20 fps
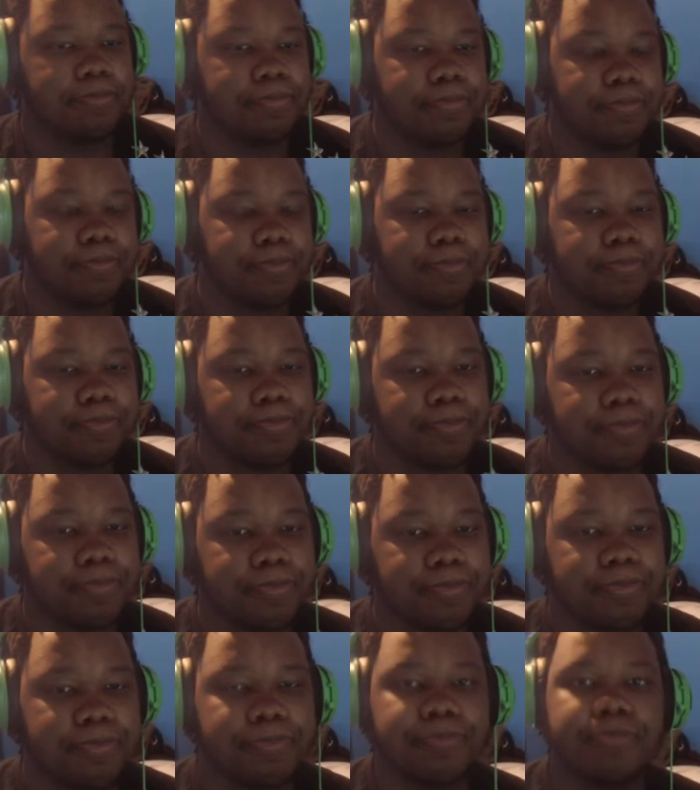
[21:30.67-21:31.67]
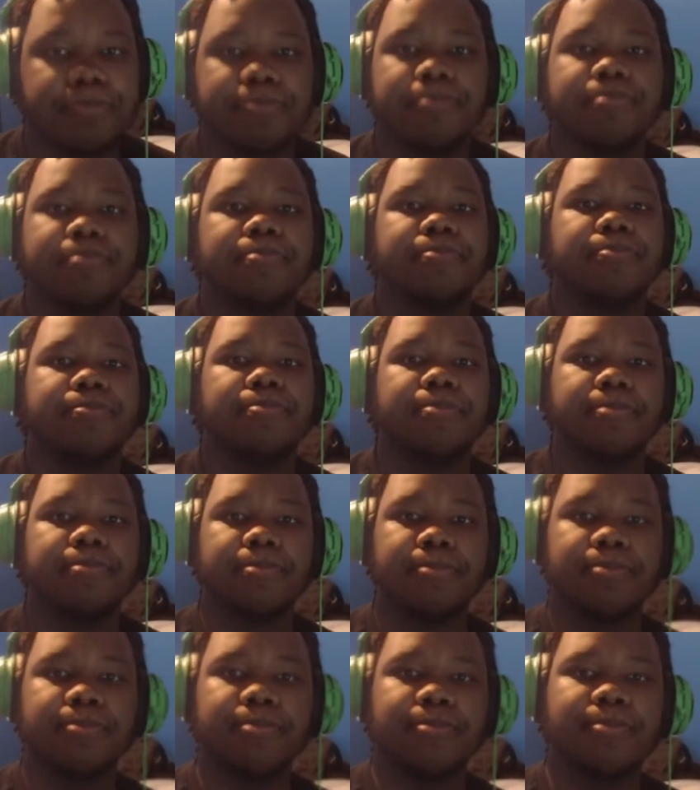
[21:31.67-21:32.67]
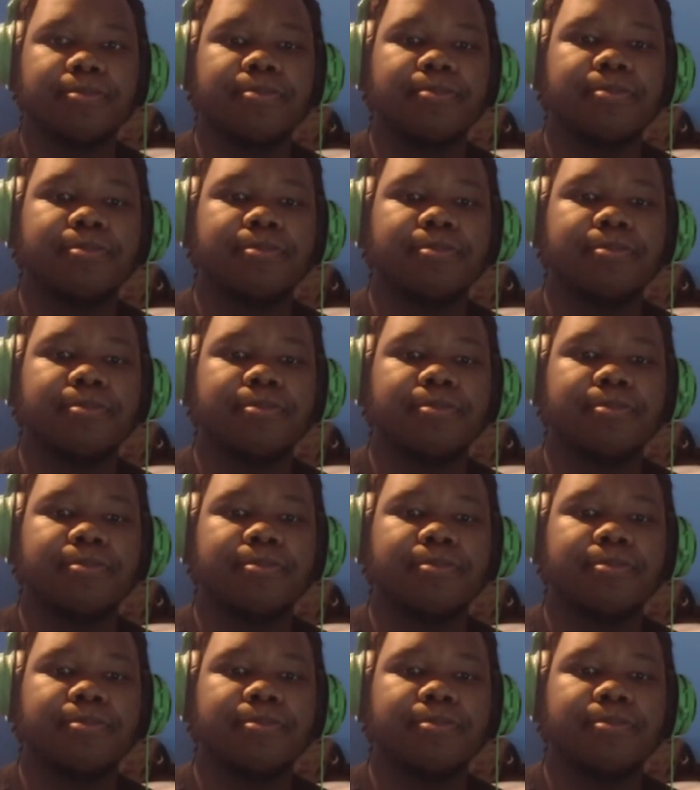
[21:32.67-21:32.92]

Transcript: No one is speaking in this clip.